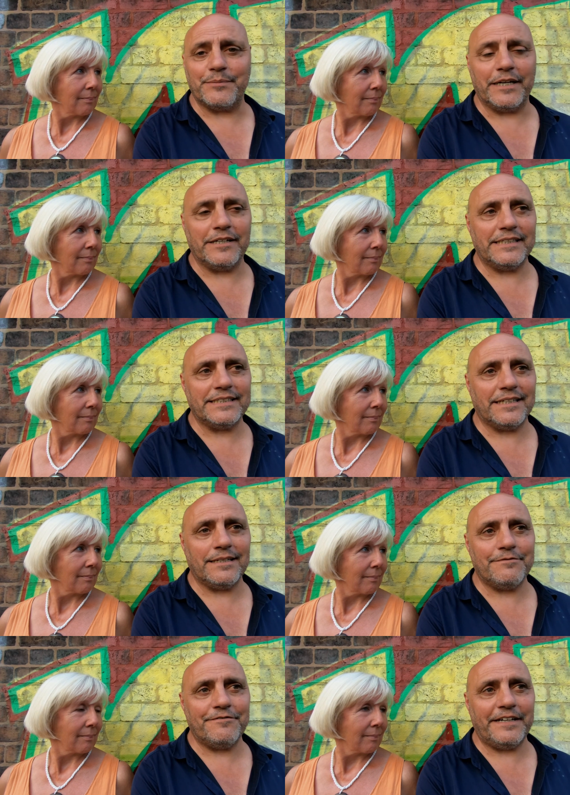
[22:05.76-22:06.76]
Speaker 1: to be honest, and
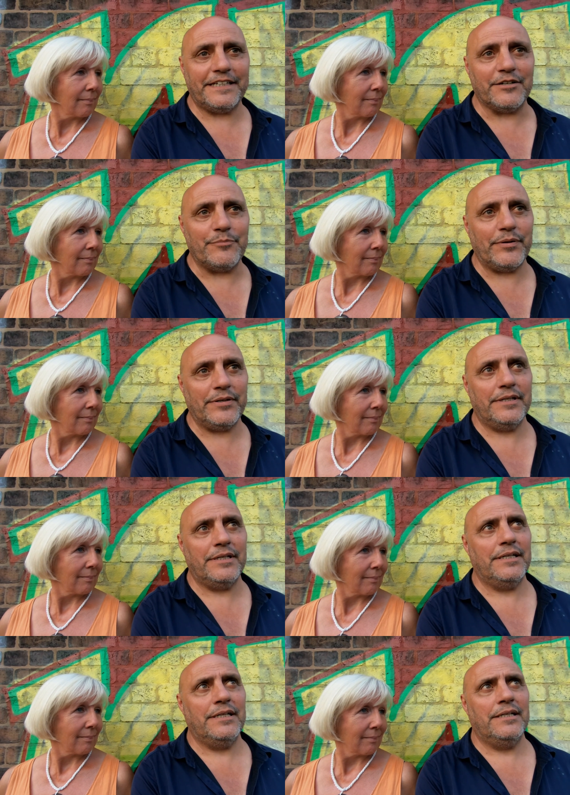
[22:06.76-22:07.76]
I'm fed up.
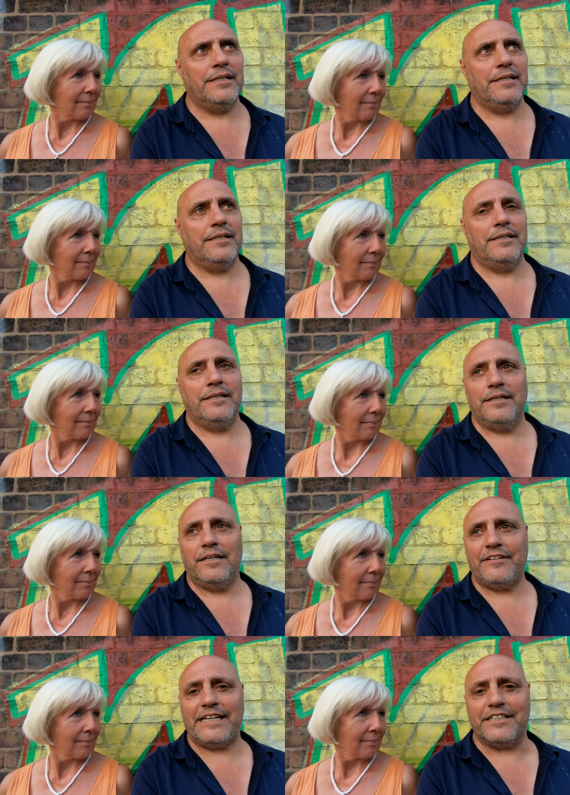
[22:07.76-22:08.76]

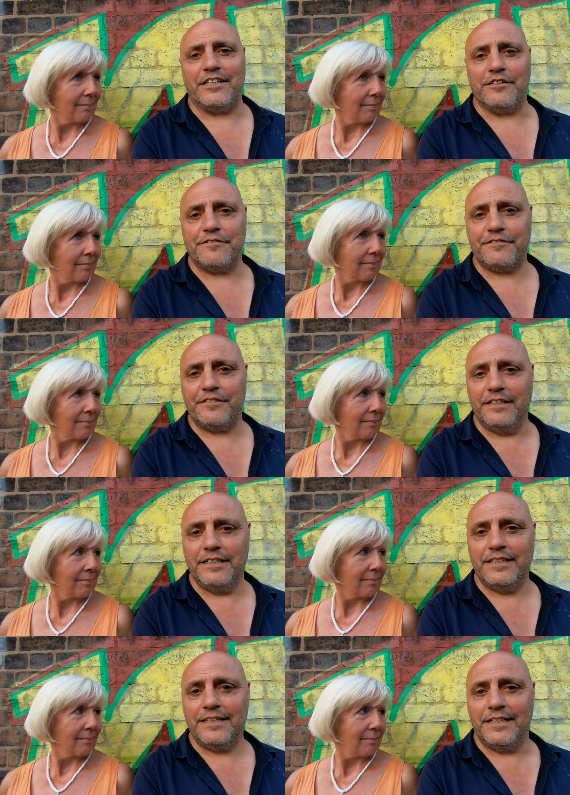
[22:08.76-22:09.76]
I've had enough.
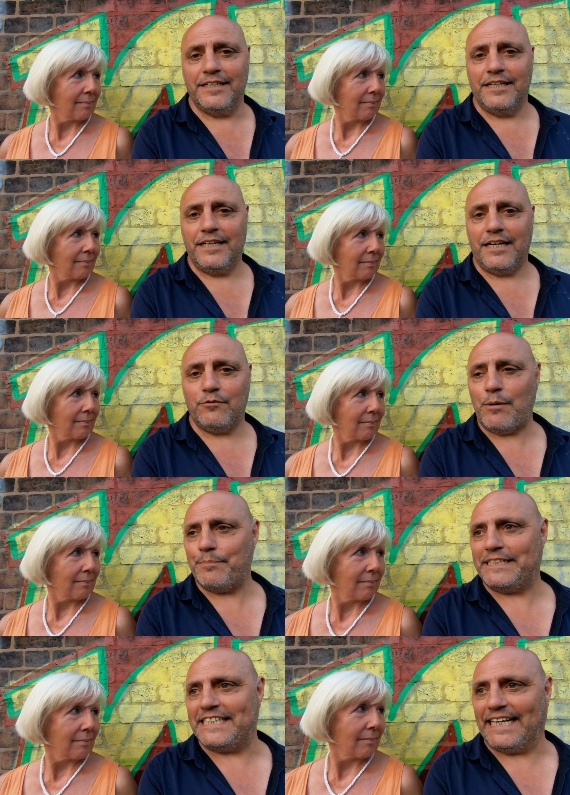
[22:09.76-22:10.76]
I want
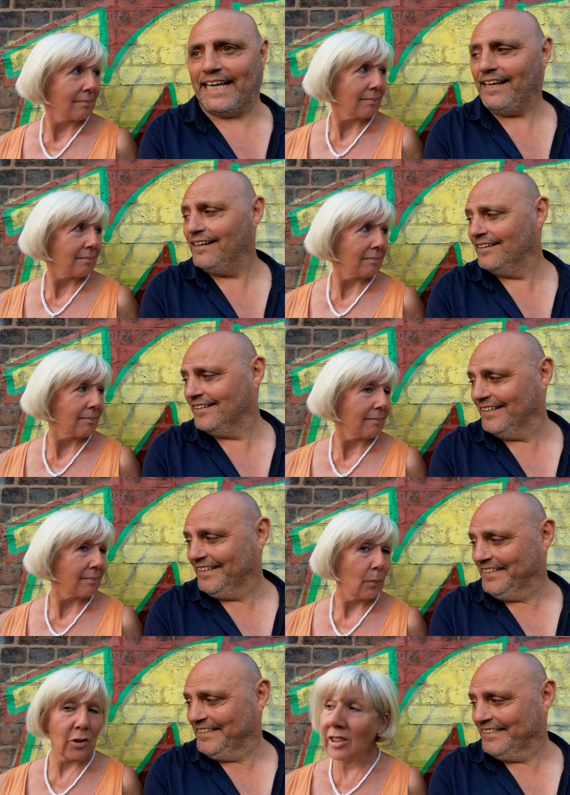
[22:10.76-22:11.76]
me dinner,
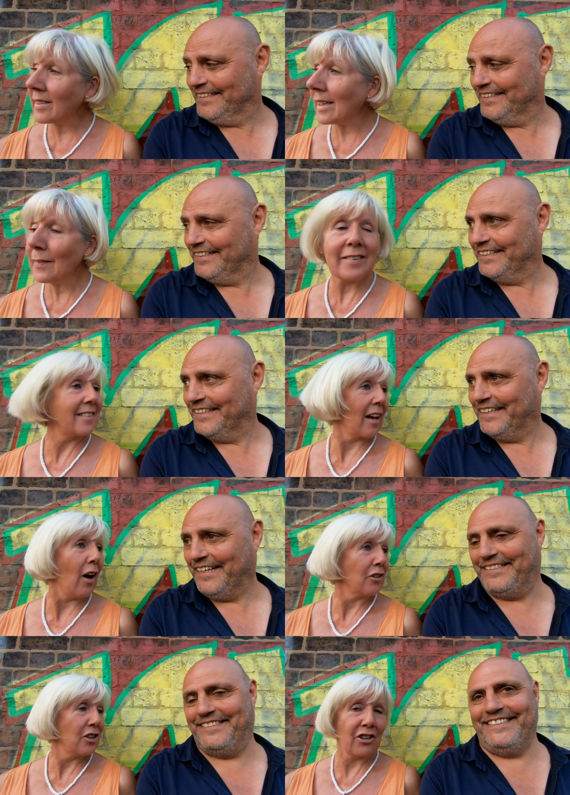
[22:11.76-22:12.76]
Speaker 2: which isn't even
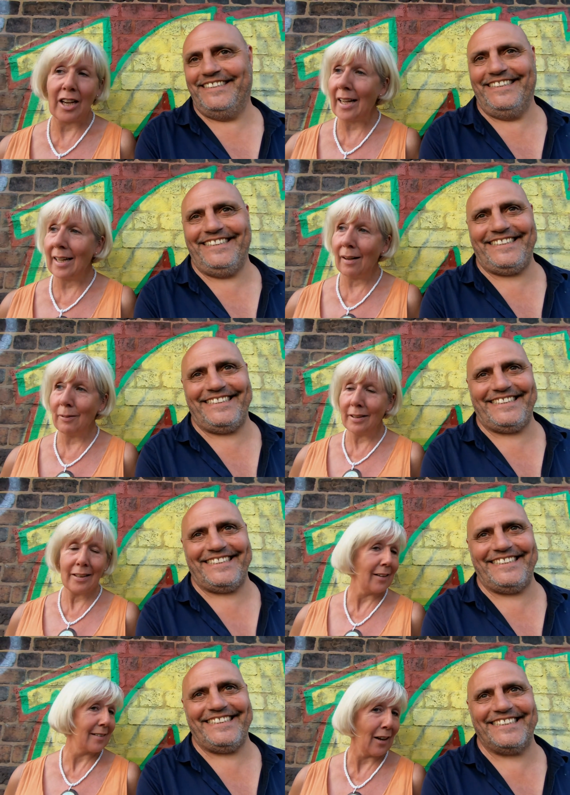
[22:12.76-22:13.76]
started yet. I'm gonna
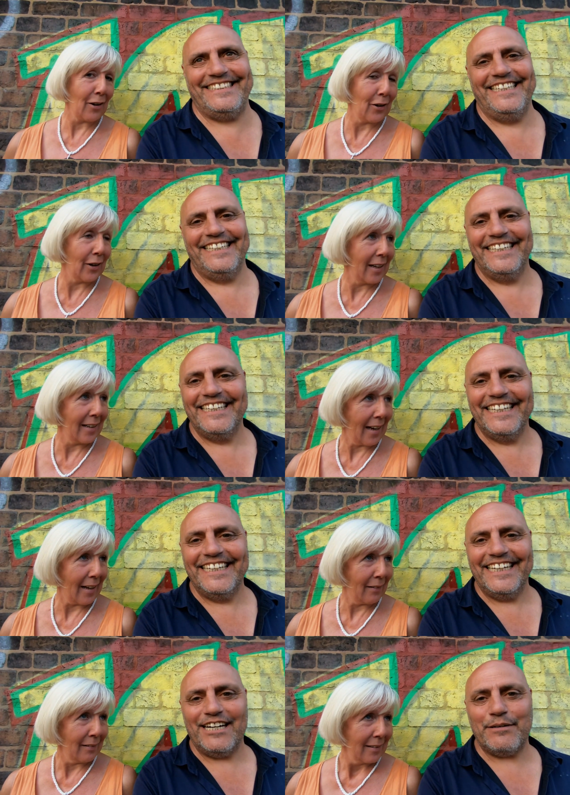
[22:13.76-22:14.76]
go start cooking
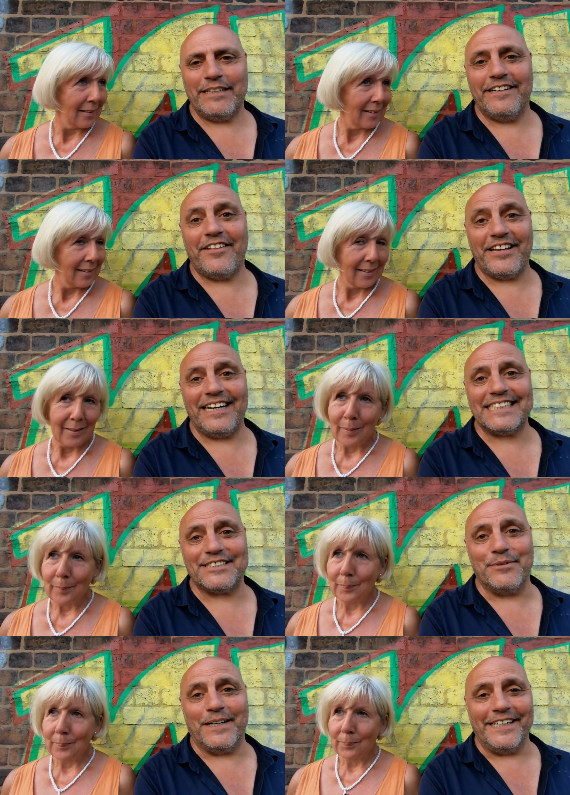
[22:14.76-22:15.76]
now.
Speaker 1: I want another glass
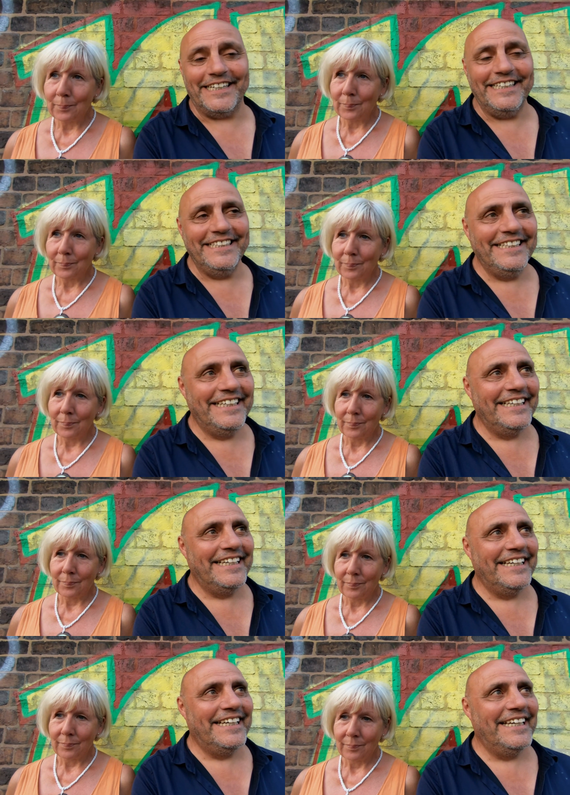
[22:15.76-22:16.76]
of wine,
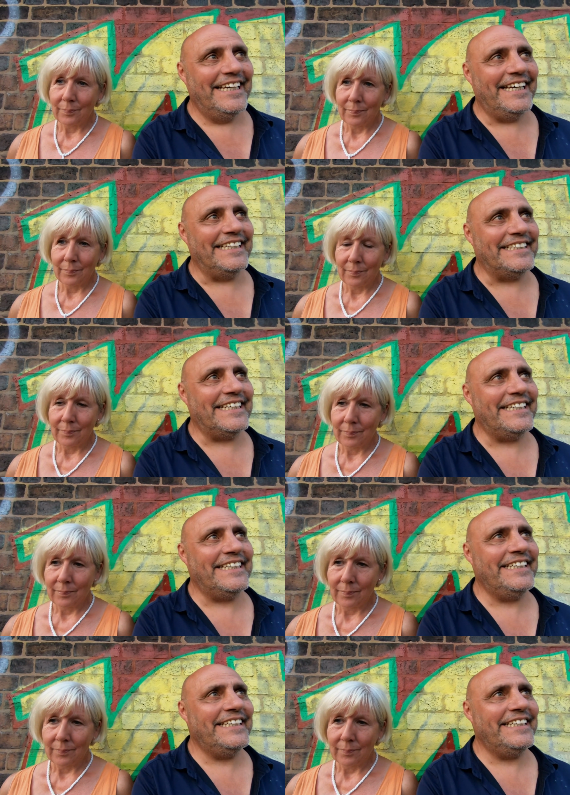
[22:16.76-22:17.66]
and I